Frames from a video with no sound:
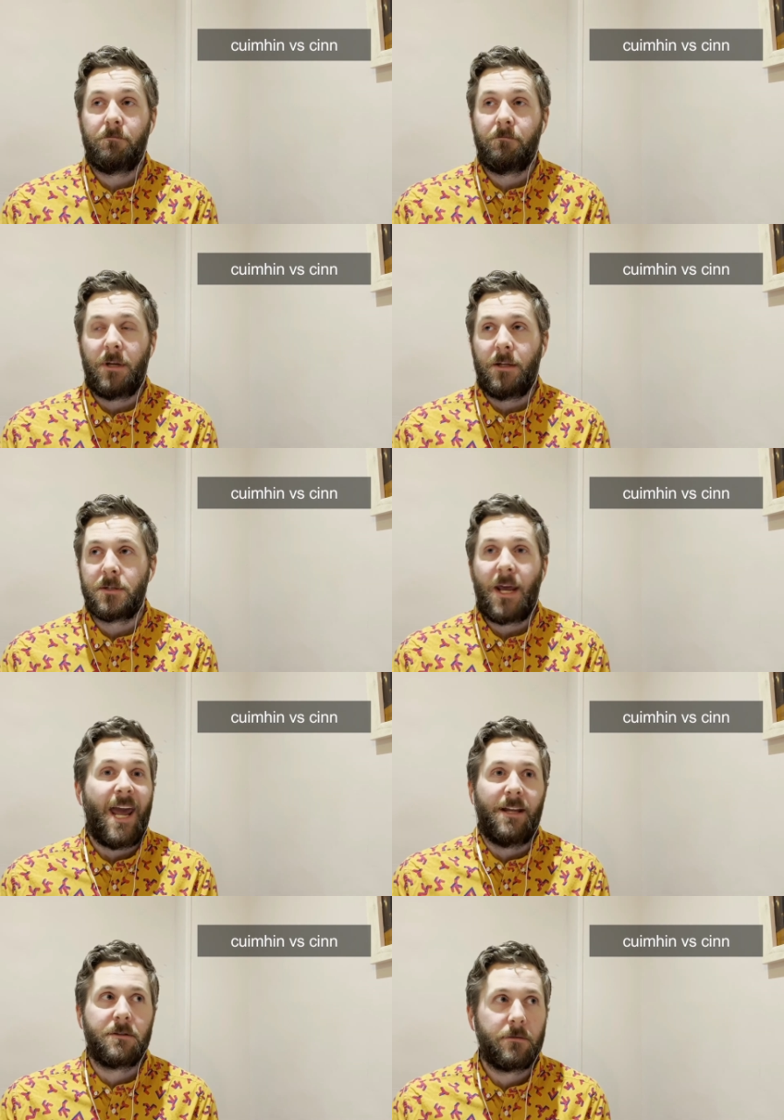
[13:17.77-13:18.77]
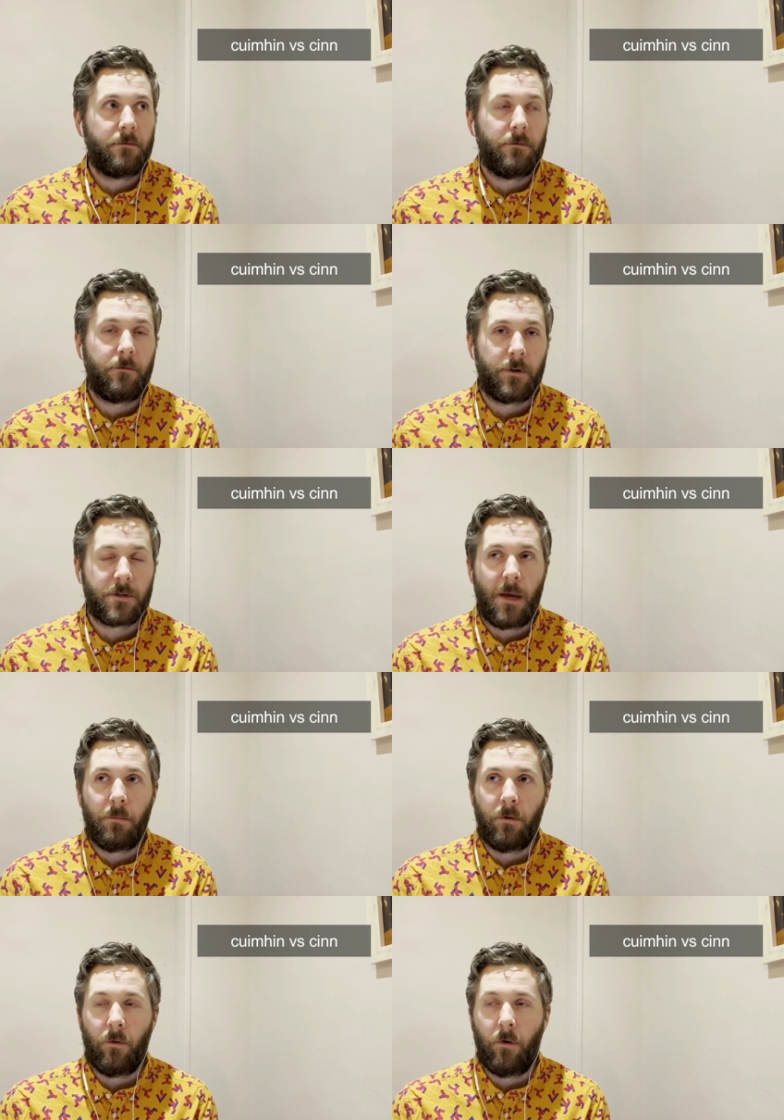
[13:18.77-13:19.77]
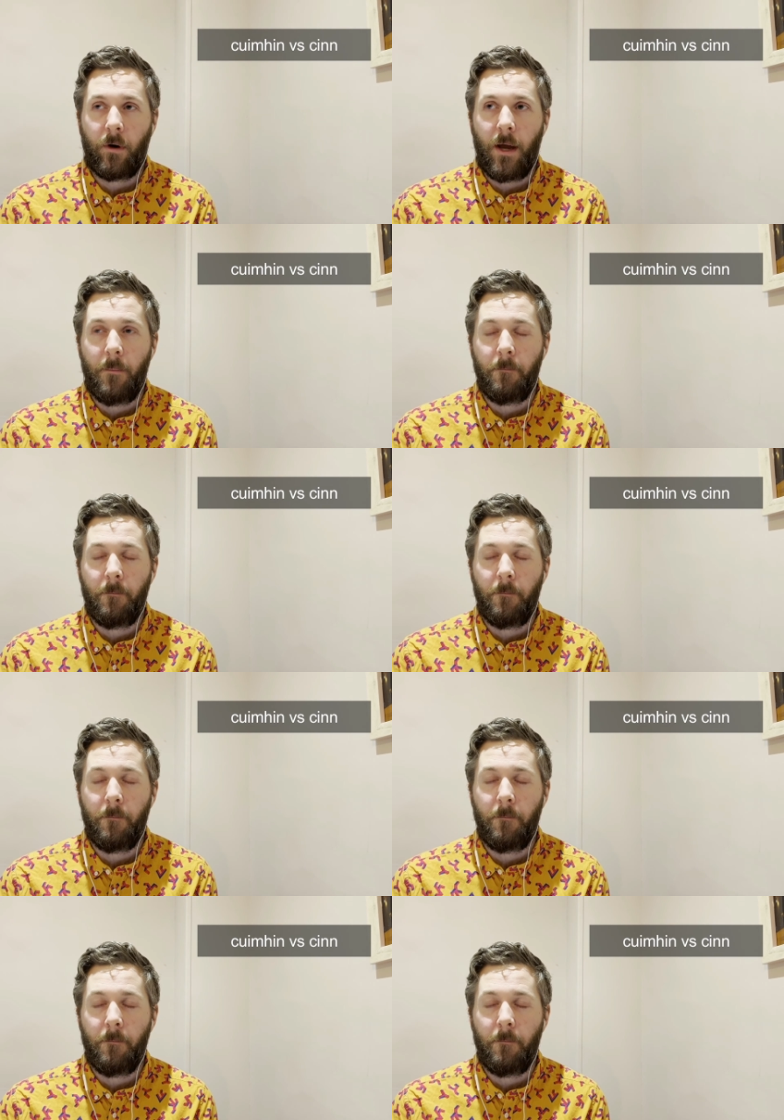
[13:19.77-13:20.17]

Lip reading: means head, for example, or